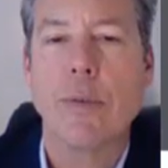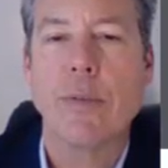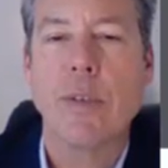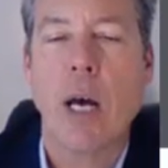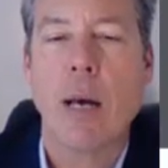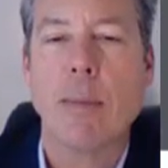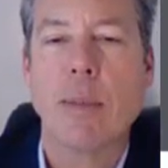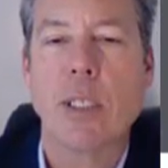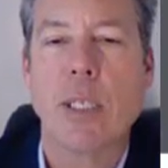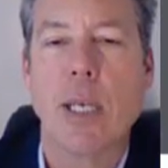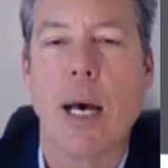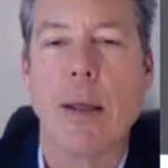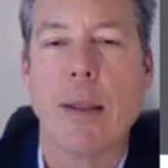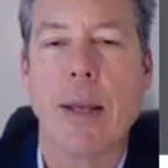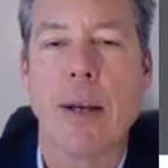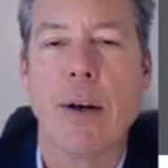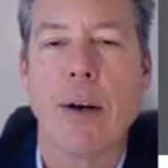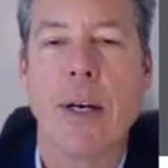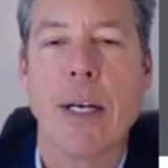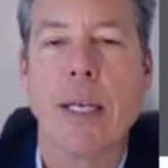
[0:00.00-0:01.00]
Country of
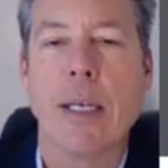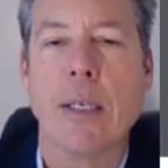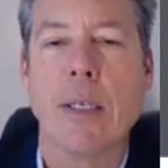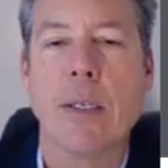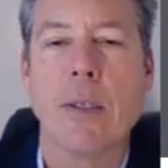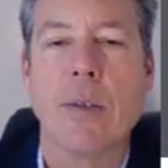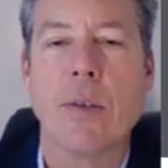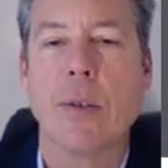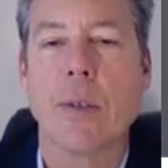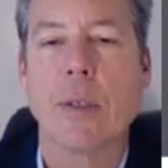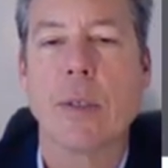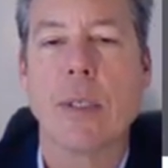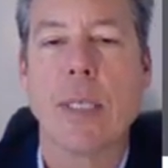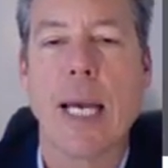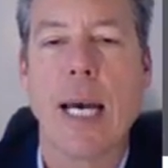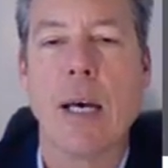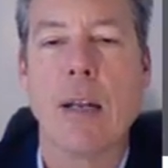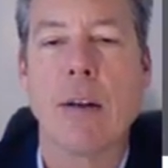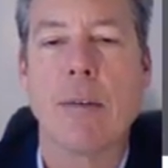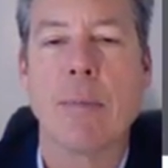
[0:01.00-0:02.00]
domicile, there it
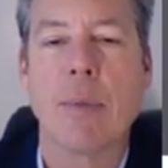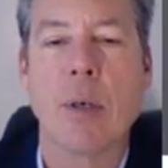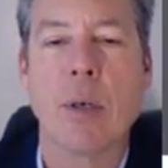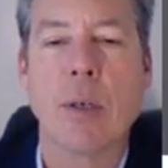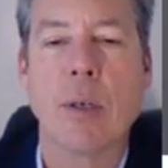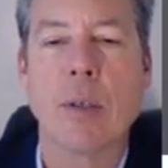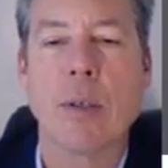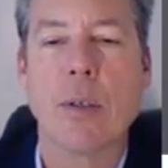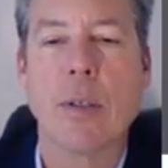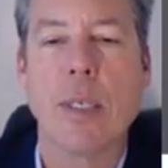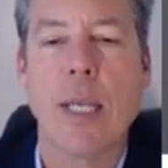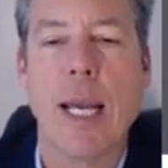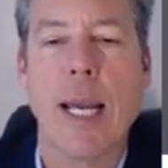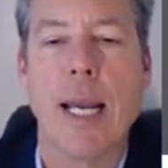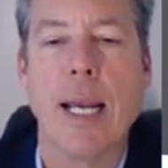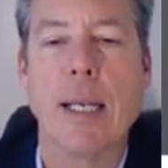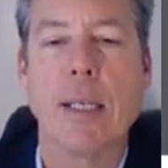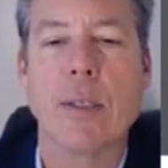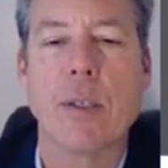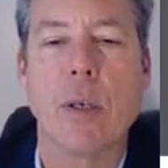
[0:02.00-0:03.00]
is. Town of birth,
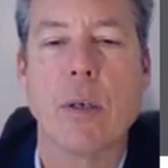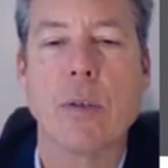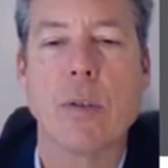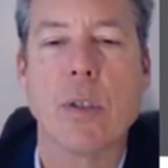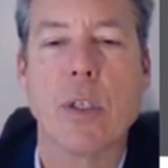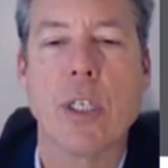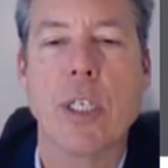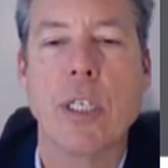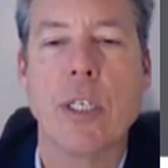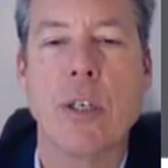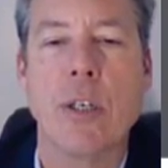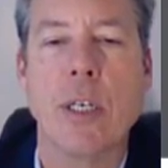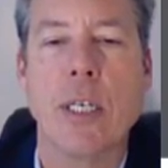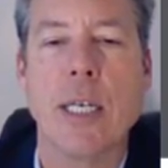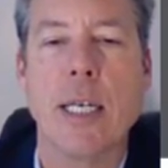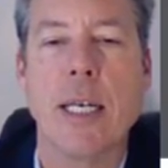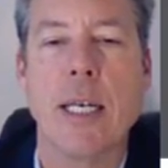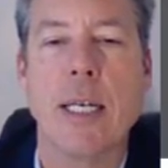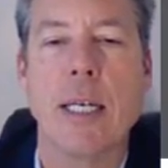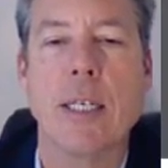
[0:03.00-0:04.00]
state, social
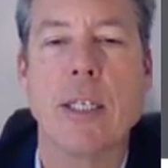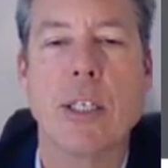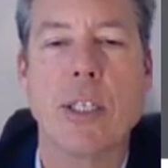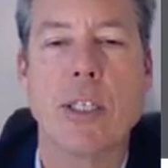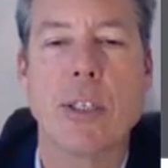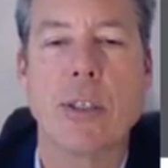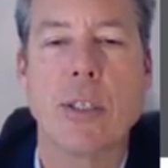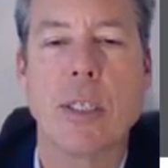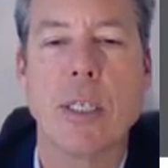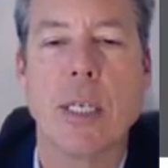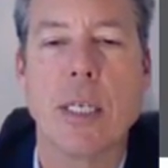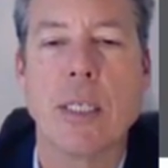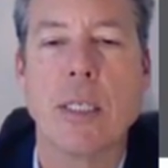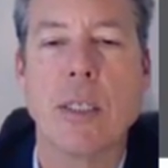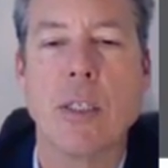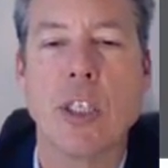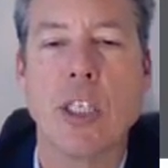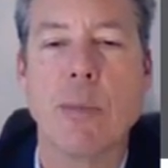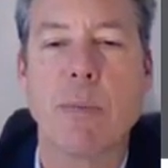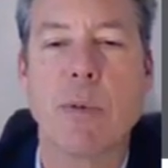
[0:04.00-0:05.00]
security. Here's your
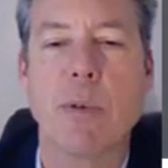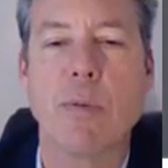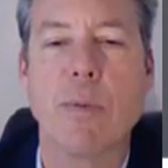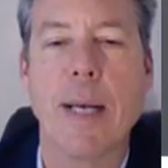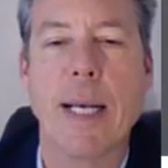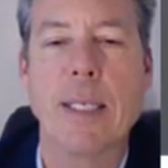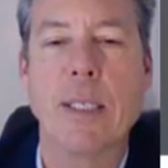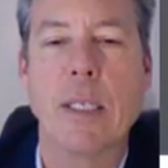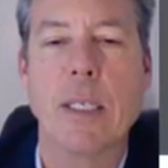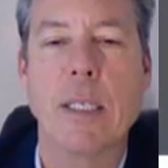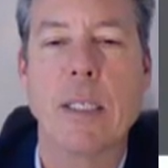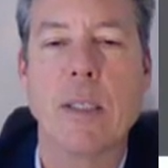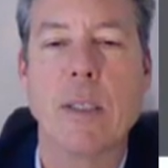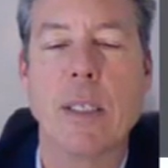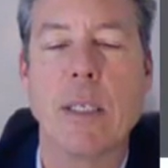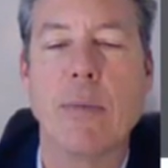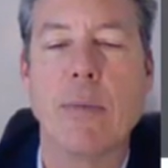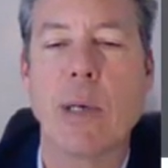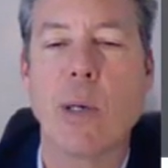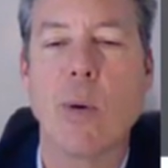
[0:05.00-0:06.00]
citizenship or
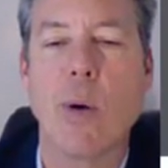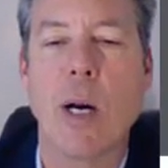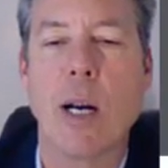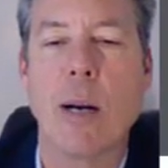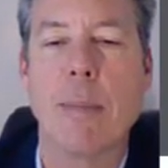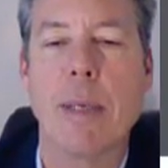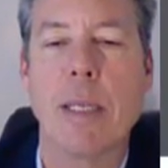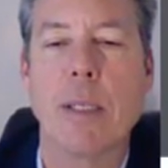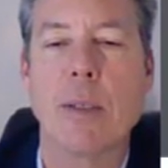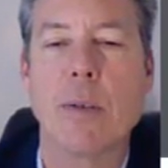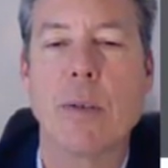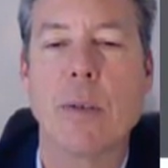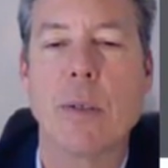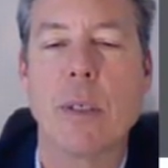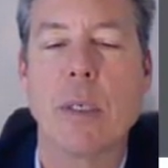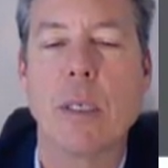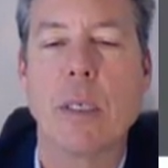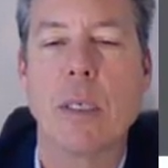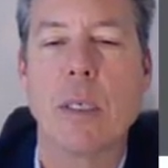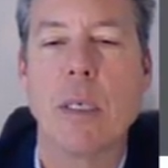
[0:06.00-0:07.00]
residency
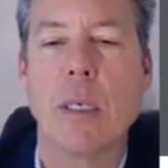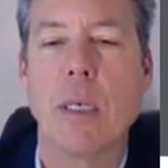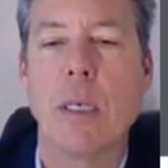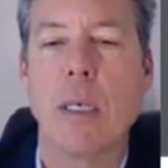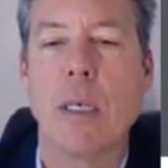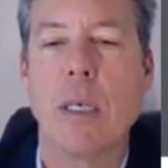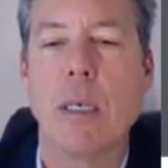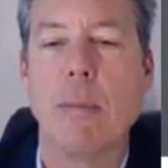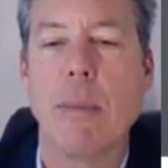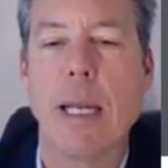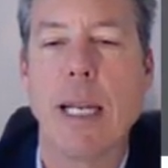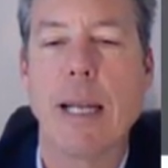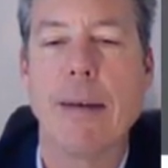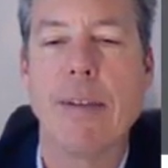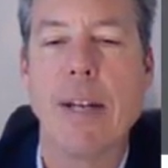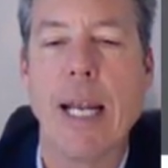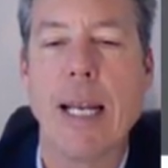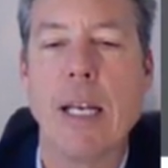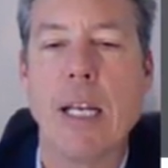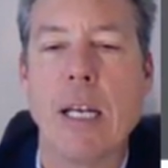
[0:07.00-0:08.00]
requirements.
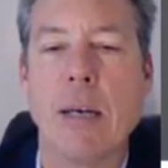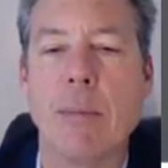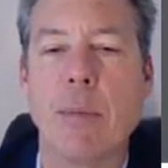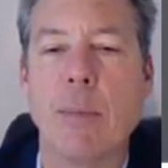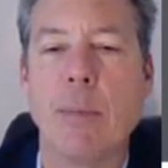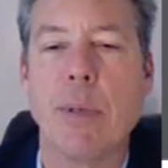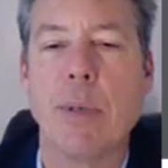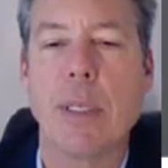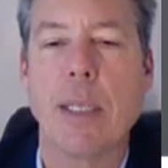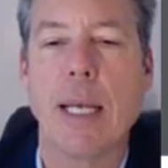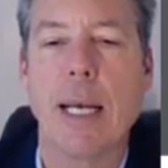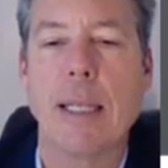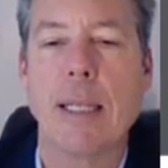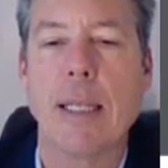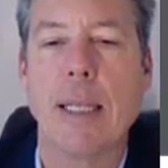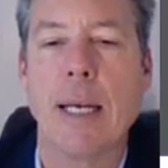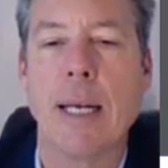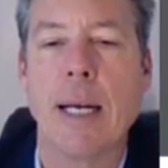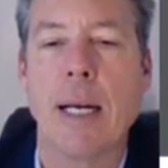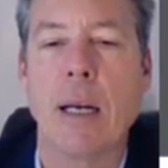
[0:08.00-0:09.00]
Might have an A number,
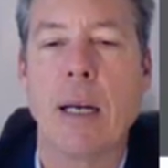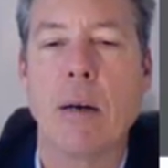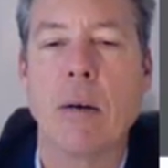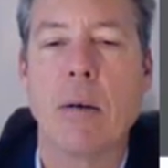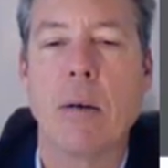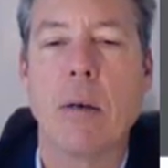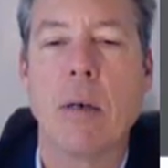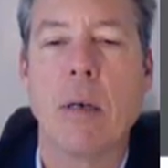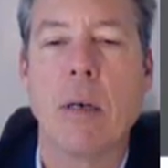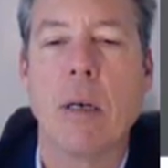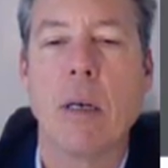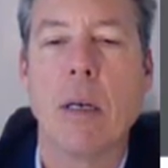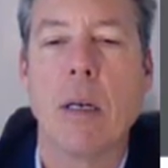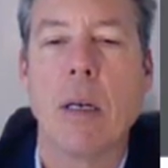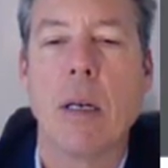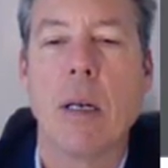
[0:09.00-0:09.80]
put that there.